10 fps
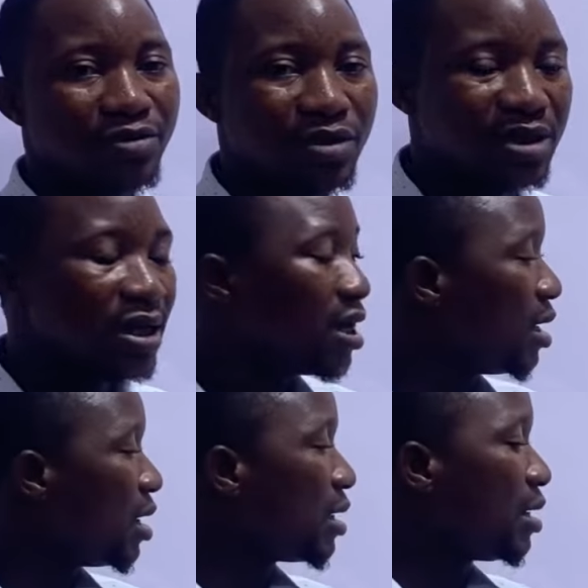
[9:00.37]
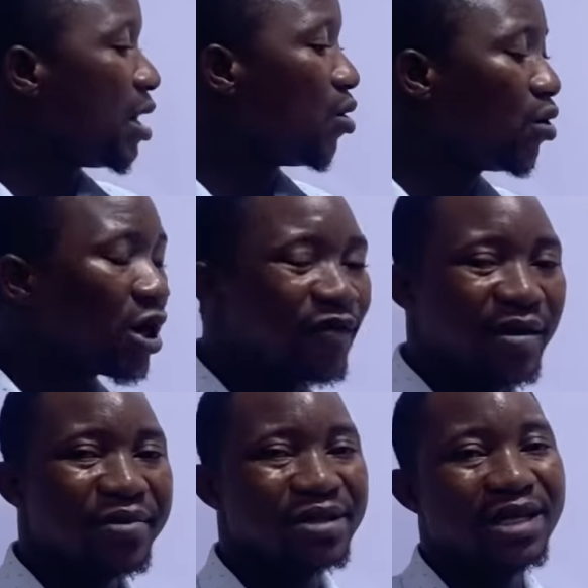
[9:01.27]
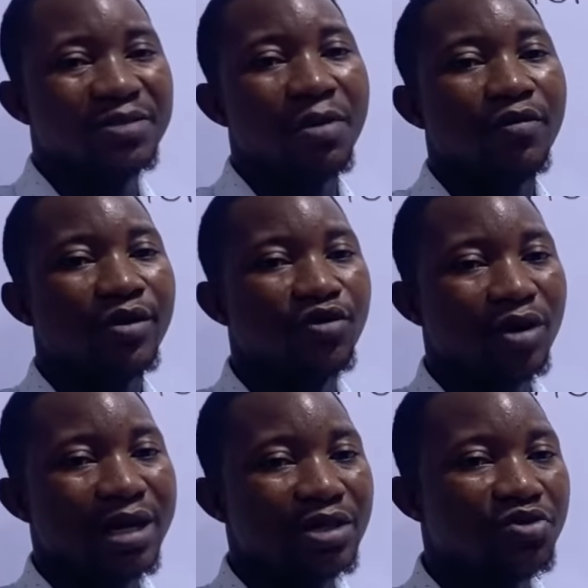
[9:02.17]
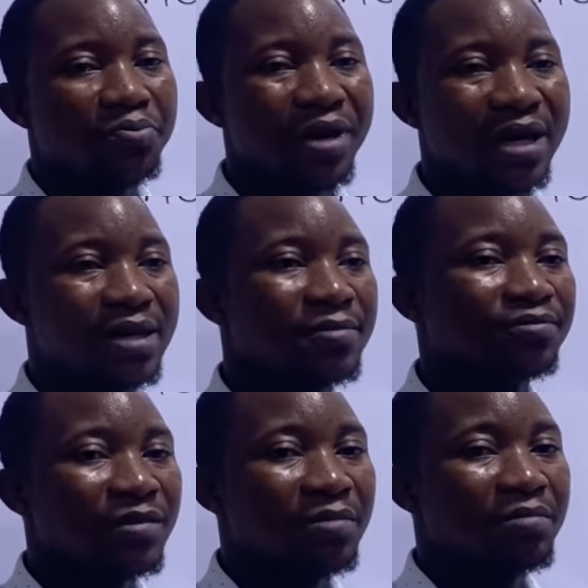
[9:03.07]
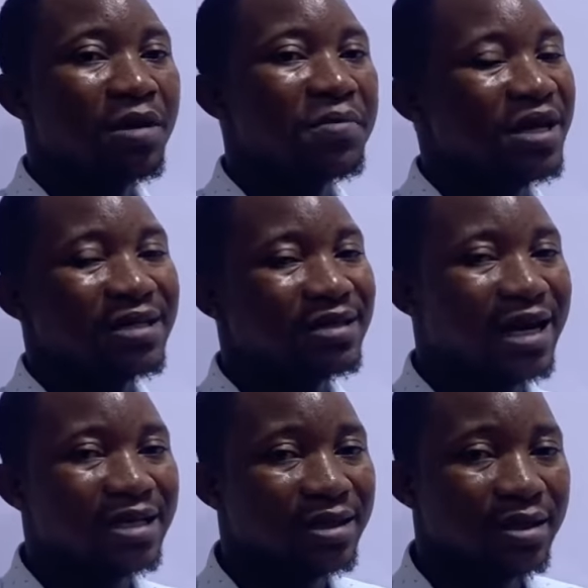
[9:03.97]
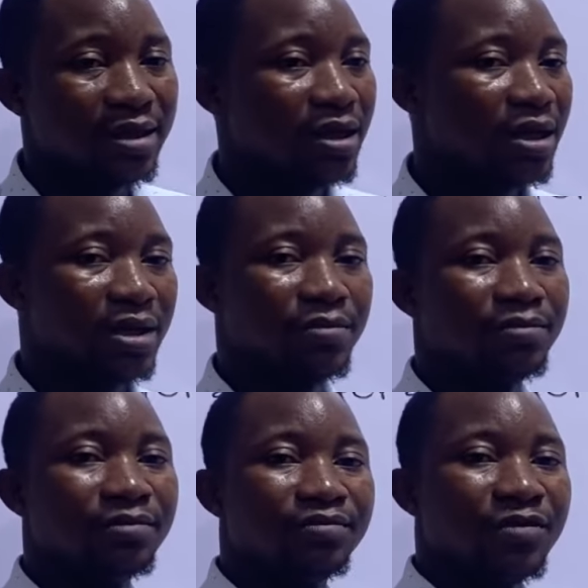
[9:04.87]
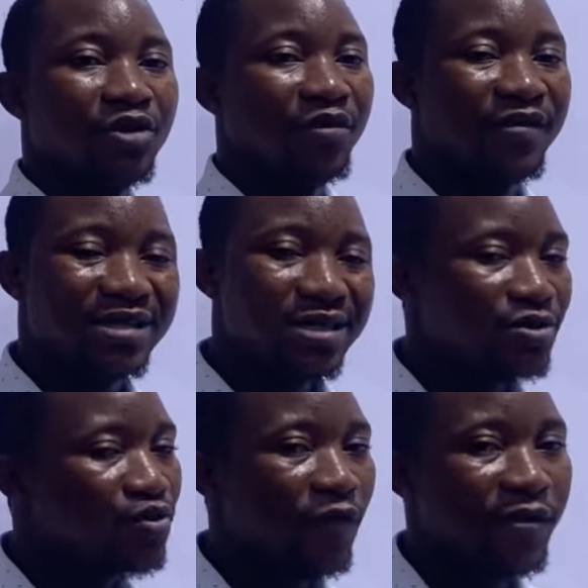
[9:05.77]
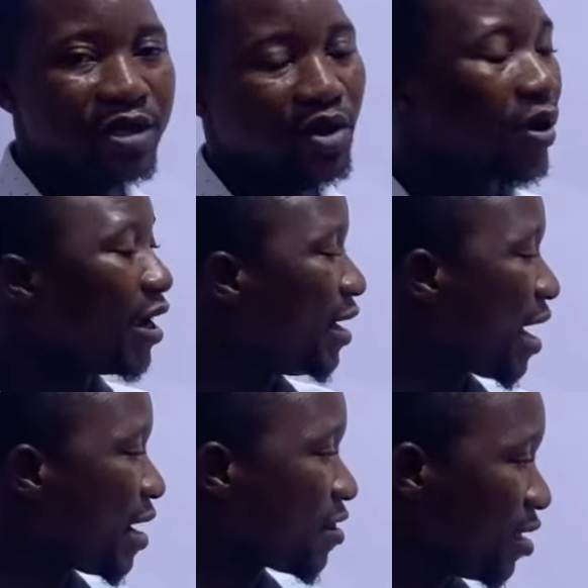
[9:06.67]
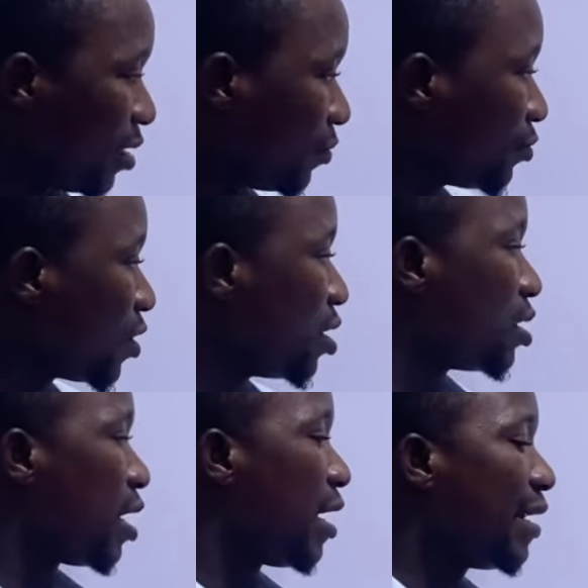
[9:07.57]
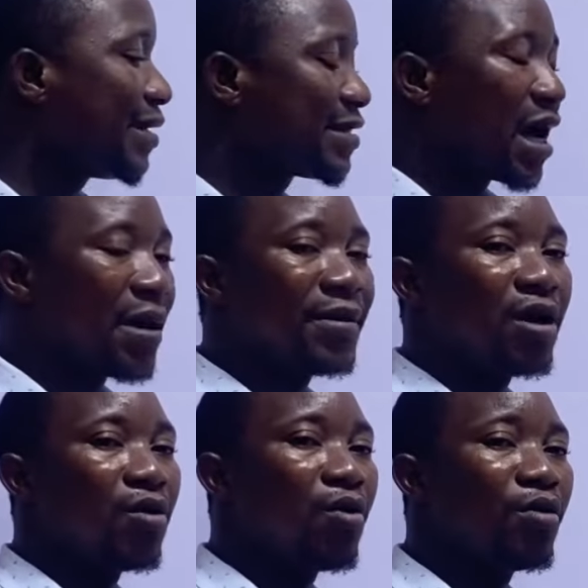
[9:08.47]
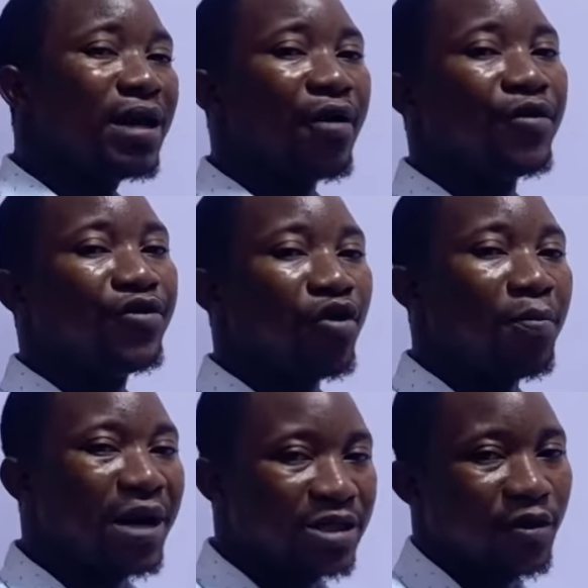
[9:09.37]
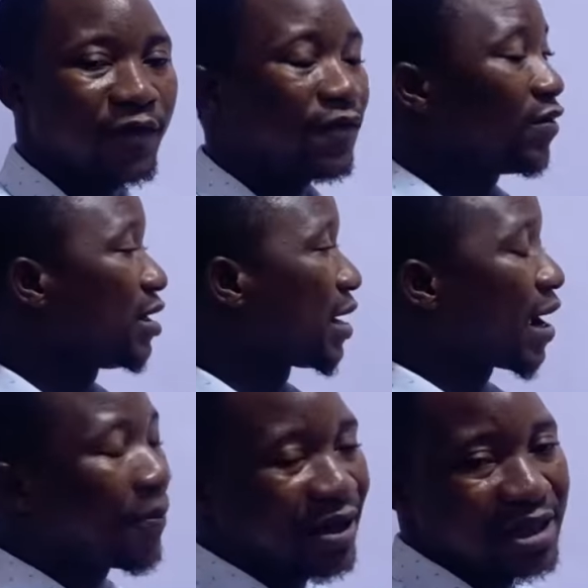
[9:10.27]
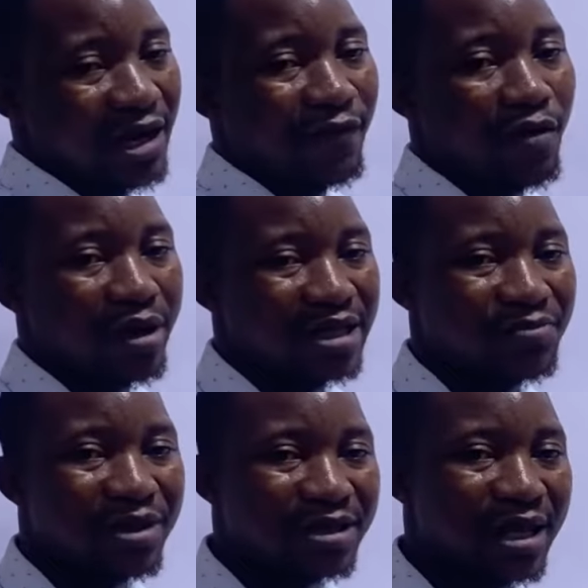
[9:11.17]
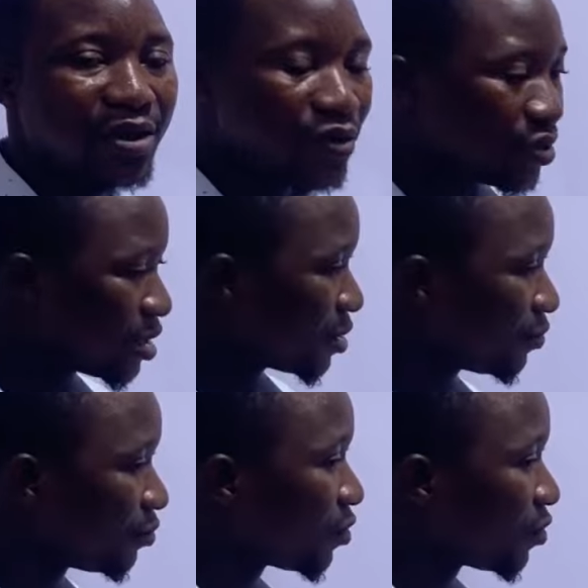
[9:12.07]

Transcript: use. The owner of the business may withdraw that to pay maybe his son university school fees or any other thing. Anytime the owner withdraw part of the capital for his personal use,